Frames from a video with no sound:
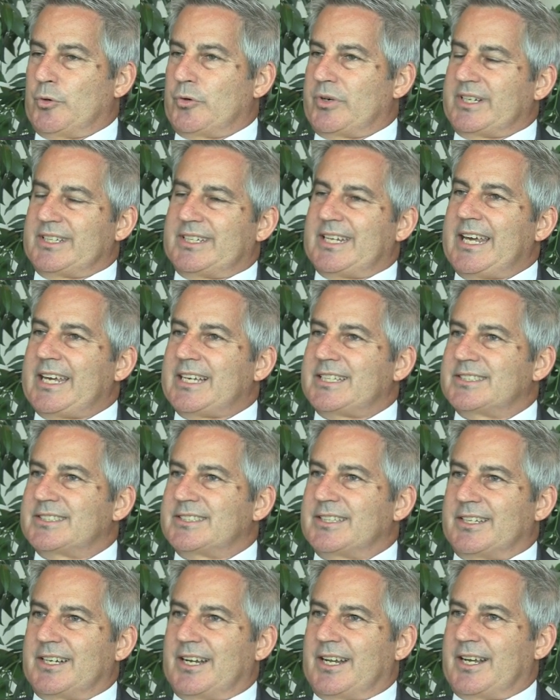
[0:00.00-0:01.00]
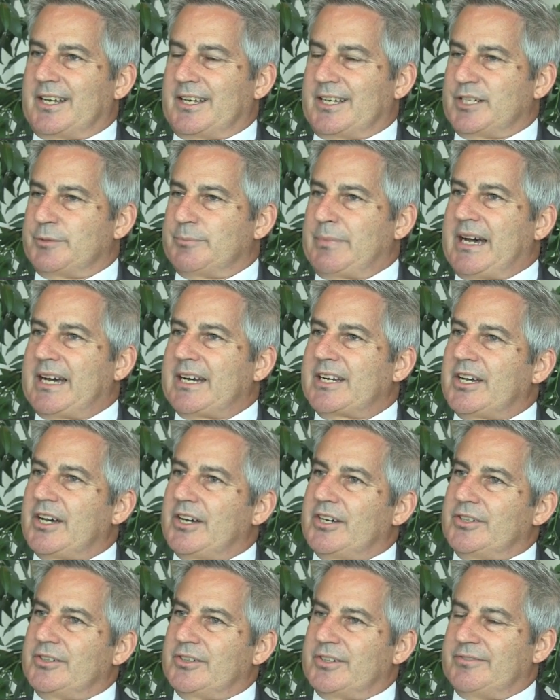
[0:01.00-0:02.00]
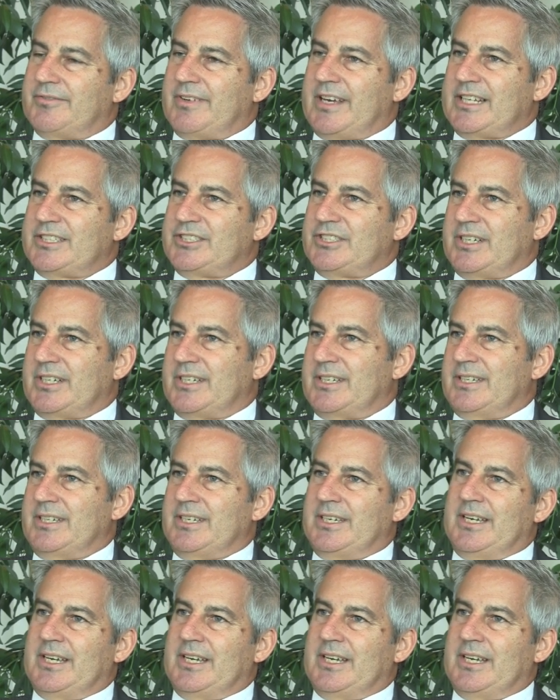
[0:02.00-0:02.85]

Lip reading: boring text and a barcode on a voucher.